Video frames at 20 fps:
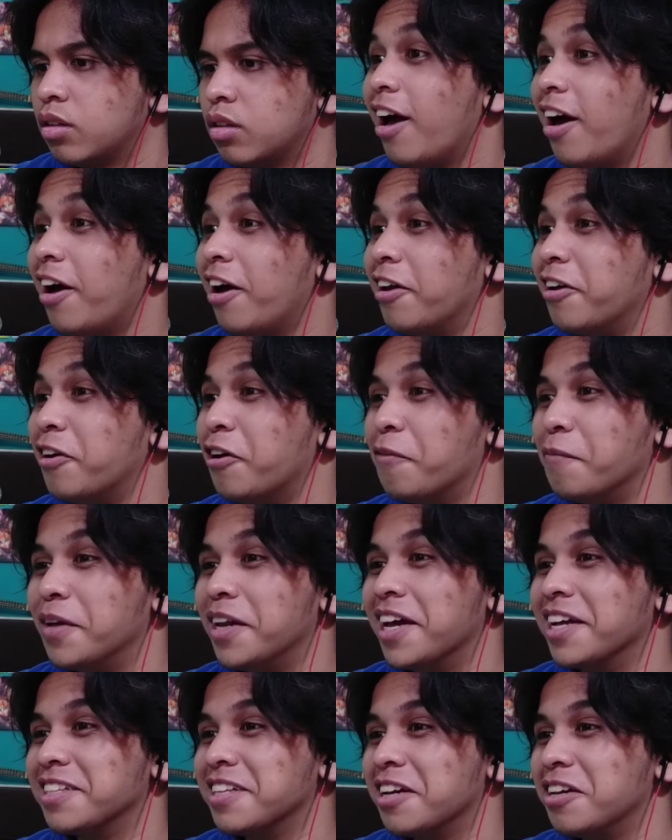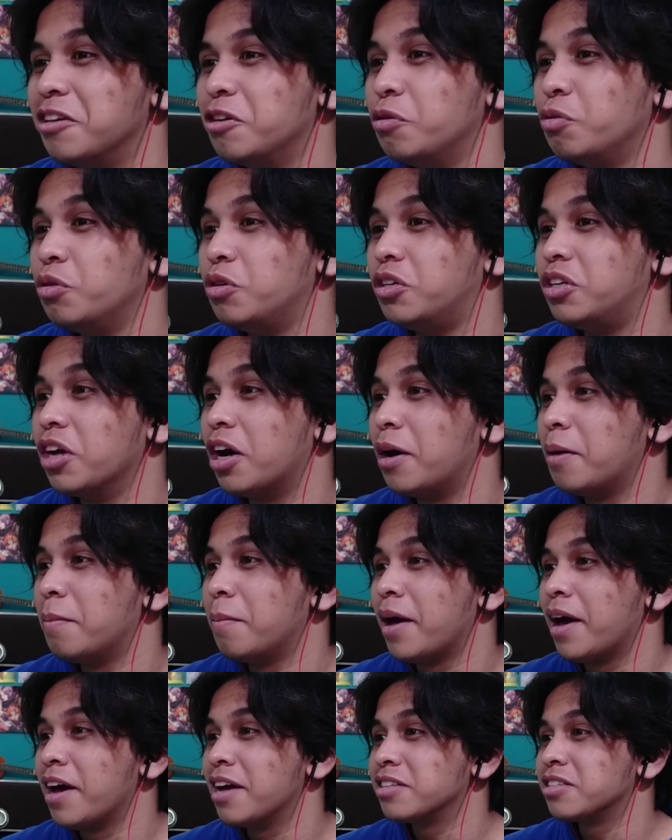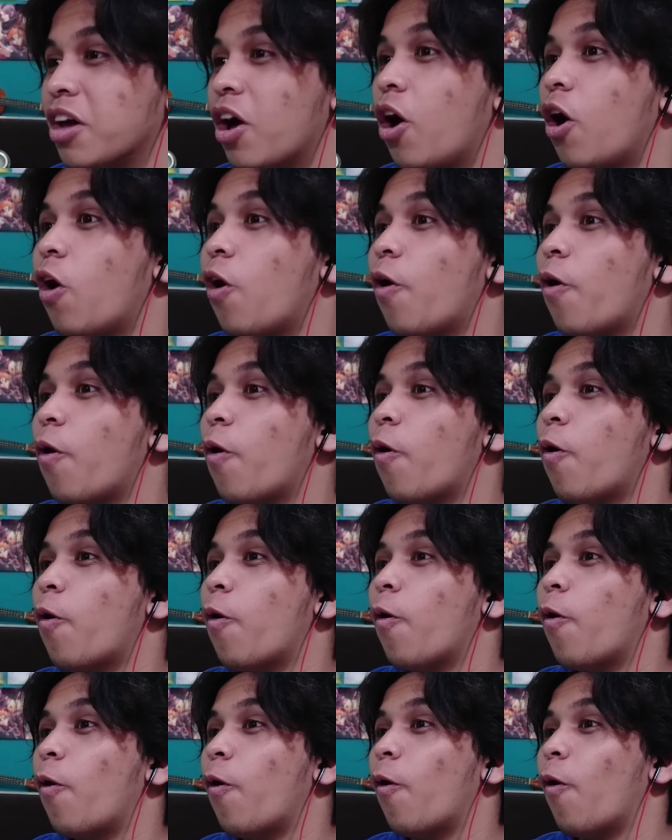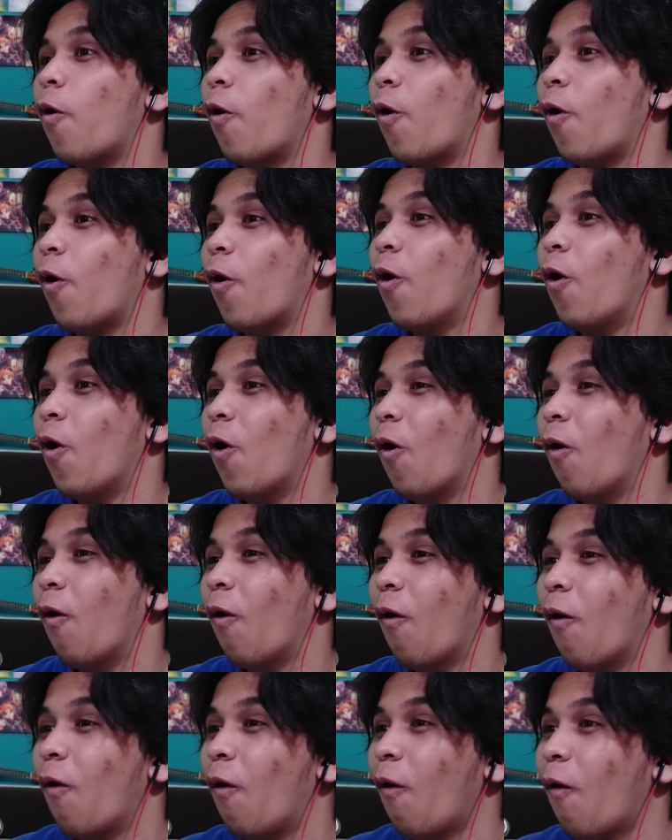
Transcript: Oh no, Mineta, you dumbass! Oh! Ho ho ho